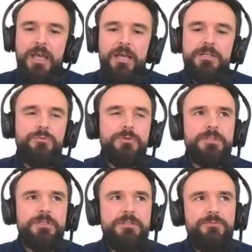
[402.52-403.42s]
So with
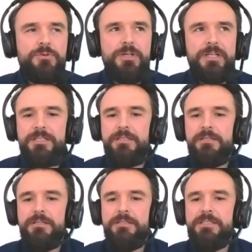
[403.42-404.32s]
the different
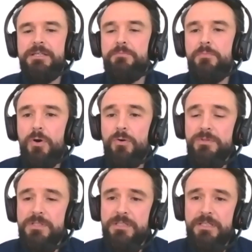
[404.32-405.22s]
sleep modes,